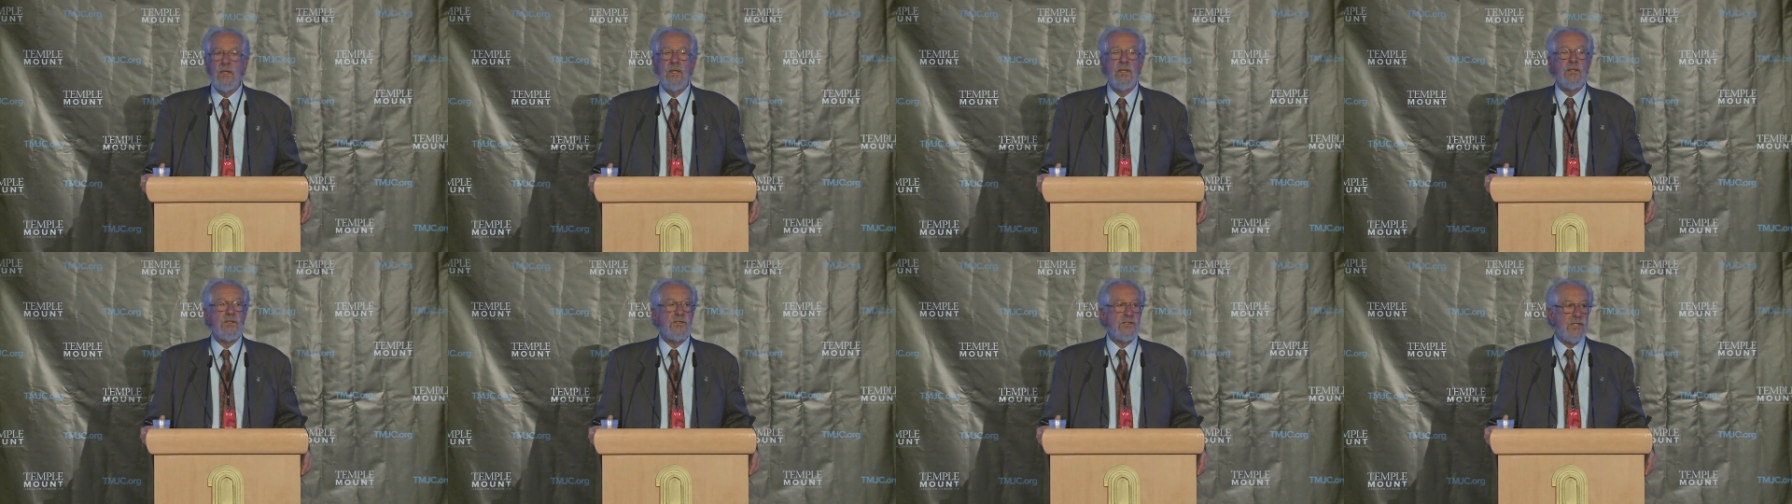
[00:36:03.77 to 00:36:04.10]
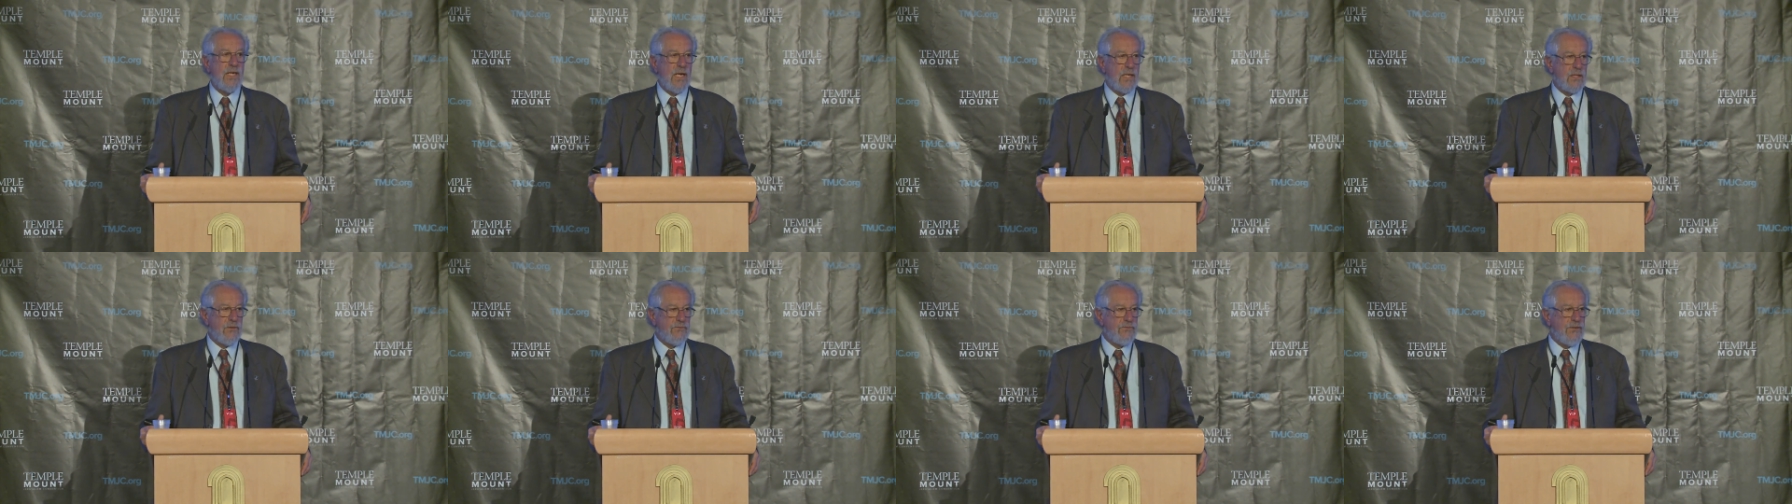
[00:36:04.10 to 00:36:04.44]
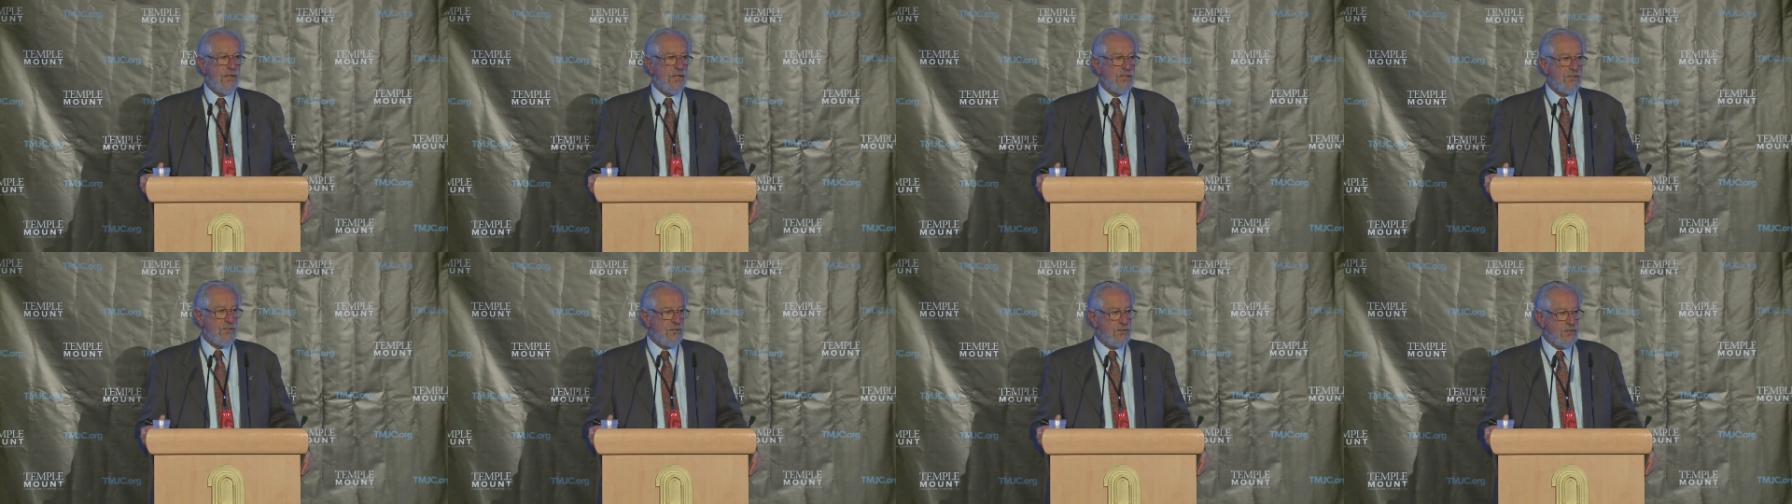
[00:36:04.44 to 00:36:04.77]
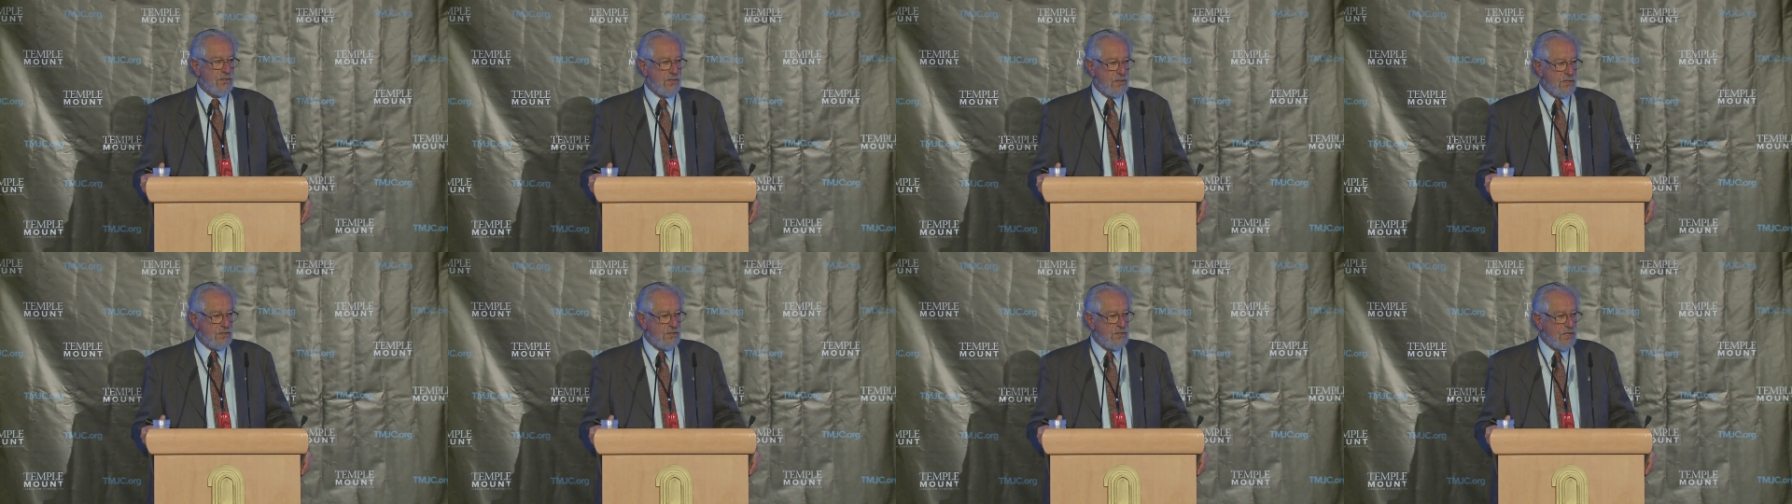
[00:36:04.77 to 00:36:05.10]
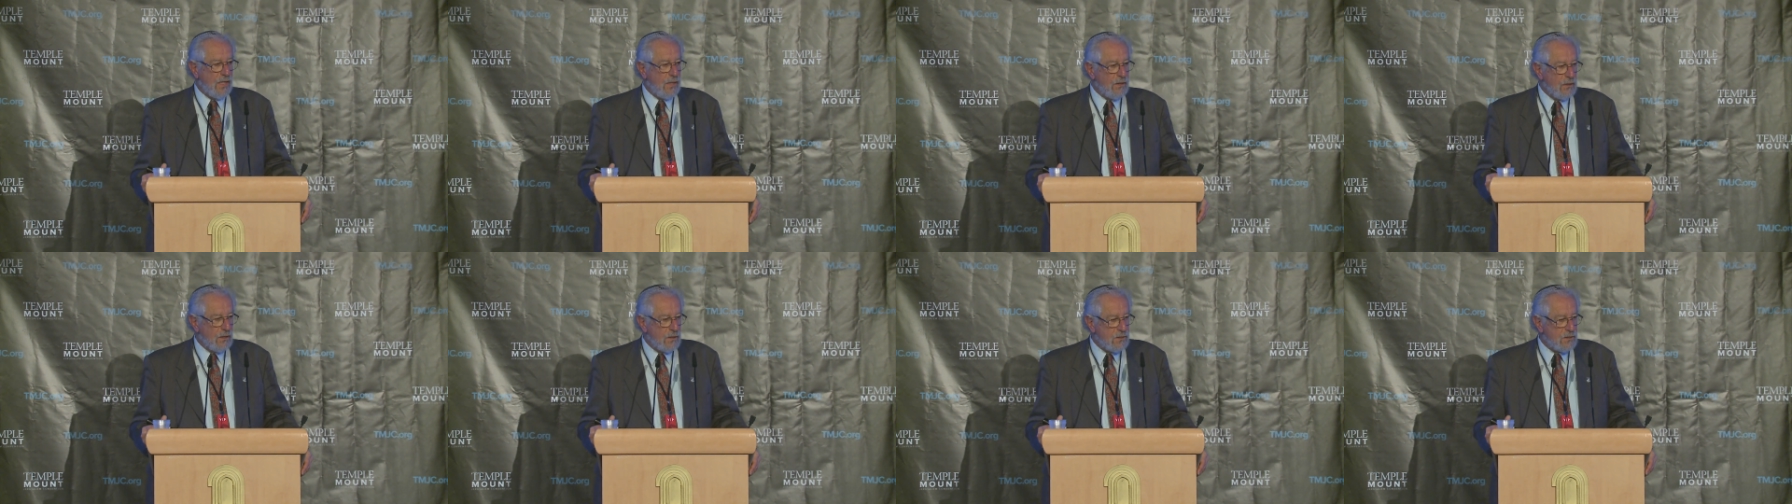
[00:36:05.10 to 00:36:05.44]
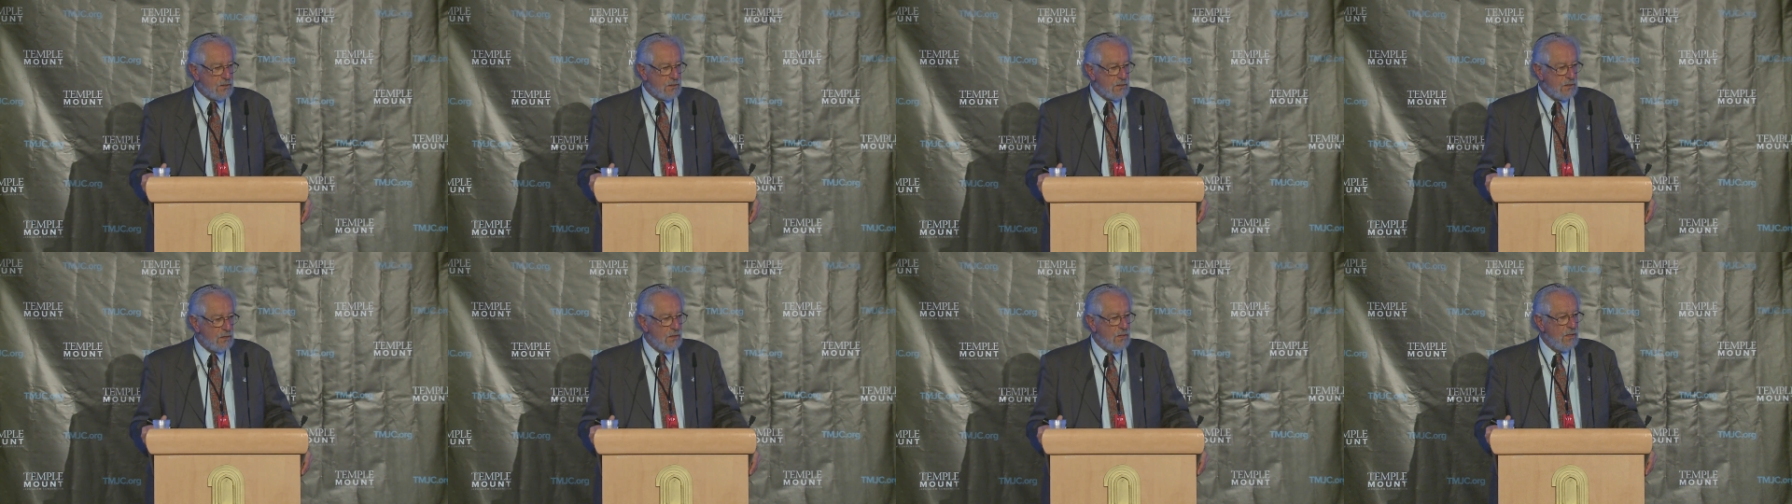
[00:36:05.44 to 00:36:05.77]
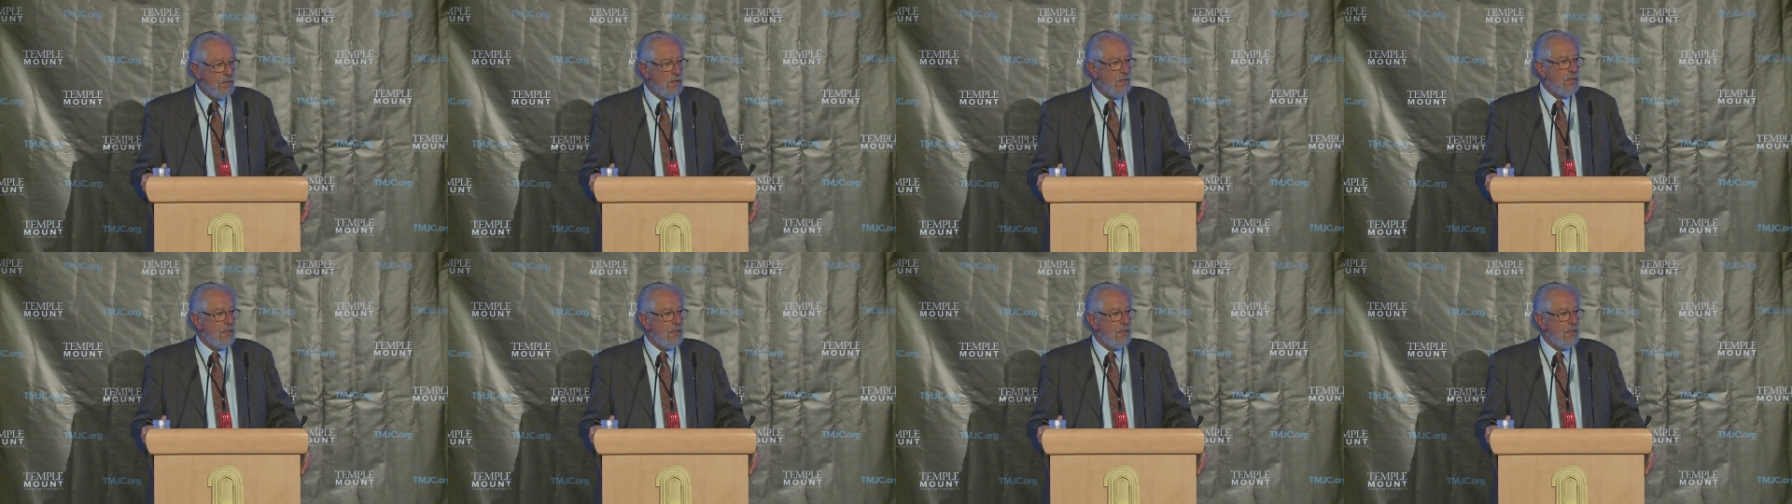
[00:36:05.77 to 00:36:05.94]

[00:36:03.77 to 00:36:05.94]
the sacrifices of the zealots,